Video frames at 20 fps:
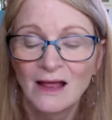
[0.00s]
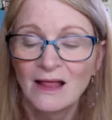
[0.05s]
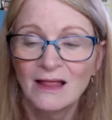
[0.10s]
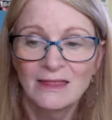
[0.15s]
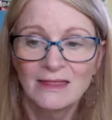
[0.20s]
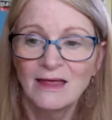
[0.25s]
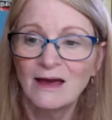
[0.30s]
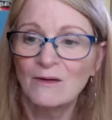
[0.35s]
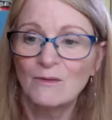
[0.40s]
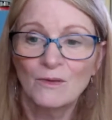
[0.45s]

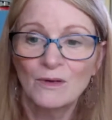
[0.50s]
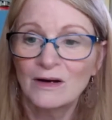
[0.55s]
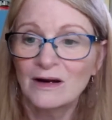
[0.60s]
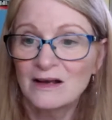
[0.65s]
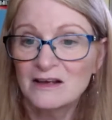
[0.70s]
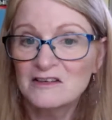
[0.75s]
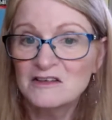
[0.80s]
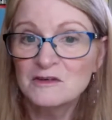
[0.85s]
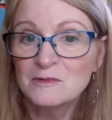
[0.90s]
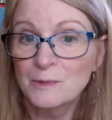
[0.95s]
that were
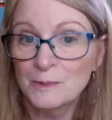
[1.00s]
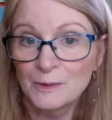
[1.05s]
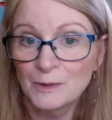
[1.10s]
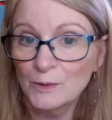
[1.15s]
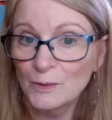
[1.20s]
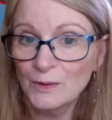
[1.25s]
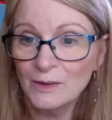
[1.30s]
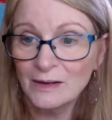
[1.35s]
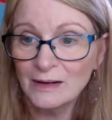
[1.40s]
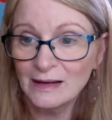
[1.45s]

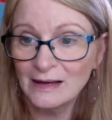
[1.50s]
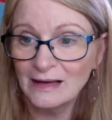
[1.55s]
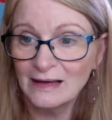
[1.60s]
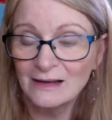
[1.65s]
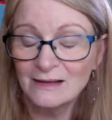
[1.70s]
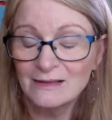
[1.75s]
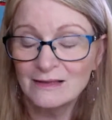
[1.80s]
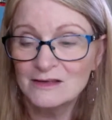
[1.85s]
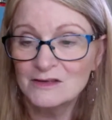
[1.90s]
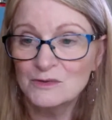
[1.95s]

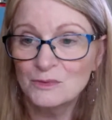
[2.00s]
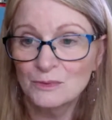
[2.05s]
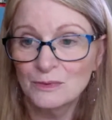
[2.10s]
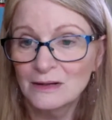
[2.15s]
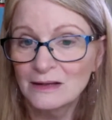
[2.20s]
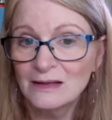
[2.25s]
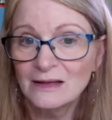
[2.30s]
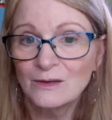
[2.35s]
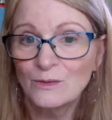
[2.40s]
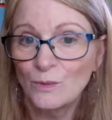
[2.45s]
exploring this
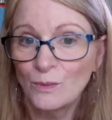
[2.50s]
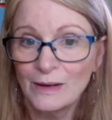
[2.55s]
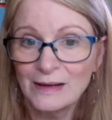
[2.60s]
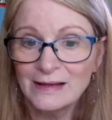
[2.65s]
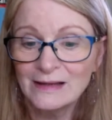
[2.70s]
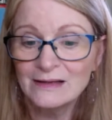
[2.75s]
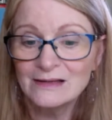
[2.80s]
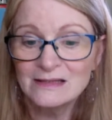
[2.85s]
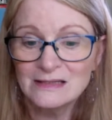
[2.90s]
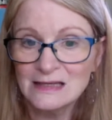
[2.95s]
really
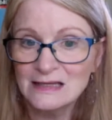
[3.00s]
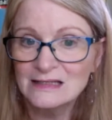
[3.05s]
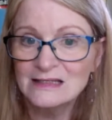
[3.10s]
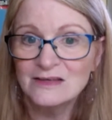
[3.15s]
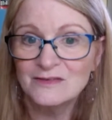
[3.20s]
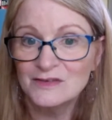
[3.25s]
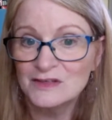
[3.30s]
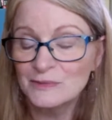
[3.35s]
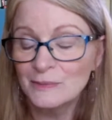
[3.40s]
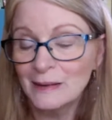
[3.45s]
wicked sense
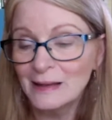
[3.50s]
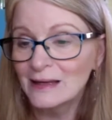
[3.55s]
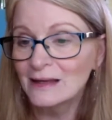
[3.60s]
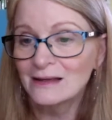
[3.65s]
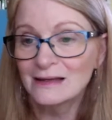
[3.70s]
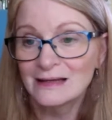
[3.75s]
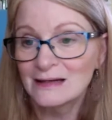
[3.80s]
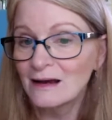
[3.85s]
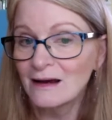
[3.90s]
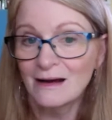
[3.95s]
of smell
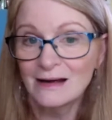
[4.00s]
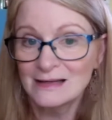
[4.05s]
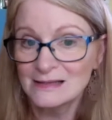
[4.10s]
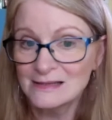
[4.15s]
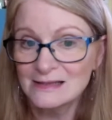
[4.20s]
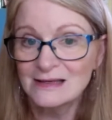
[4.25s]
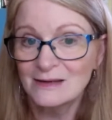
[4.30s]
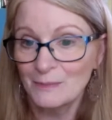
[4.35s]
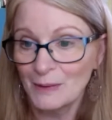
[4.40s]
in IC